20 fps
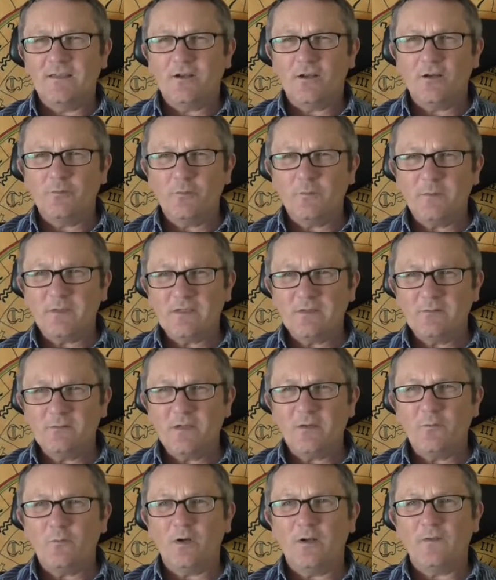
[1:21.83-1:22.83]
and I will be
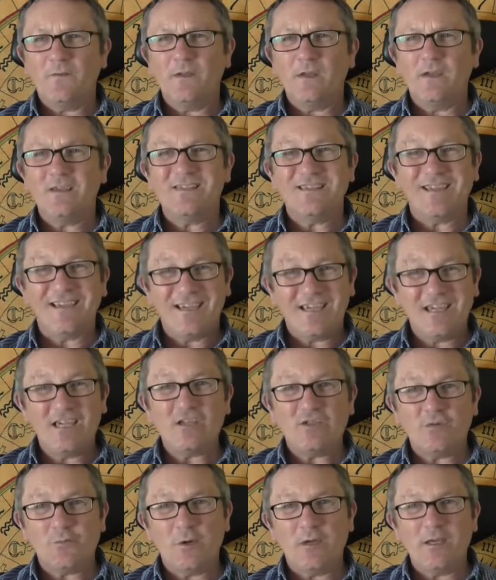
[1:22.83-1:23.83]
doing one of these
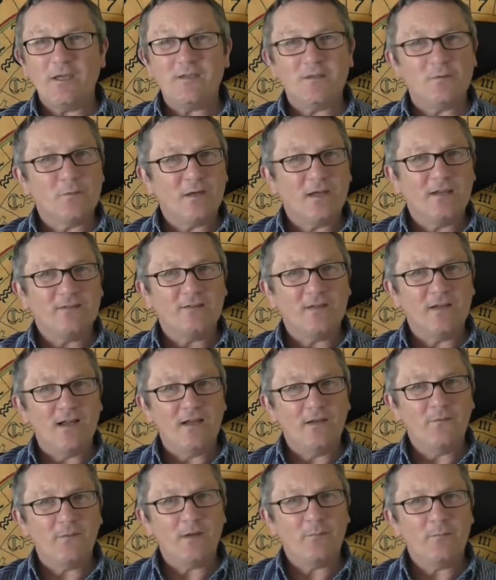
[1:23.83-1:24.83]
each week till we get to the
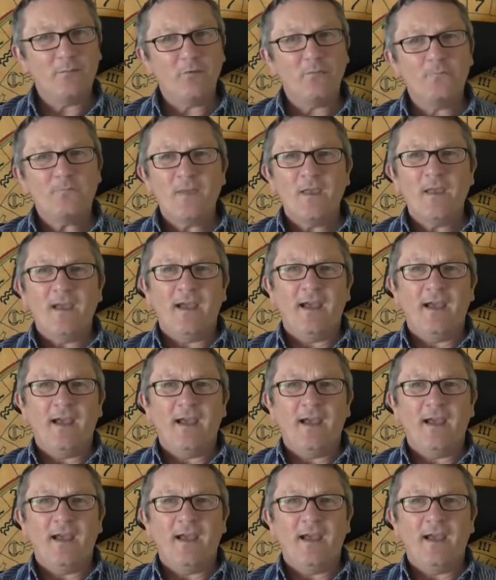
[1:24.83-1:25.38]
end of April,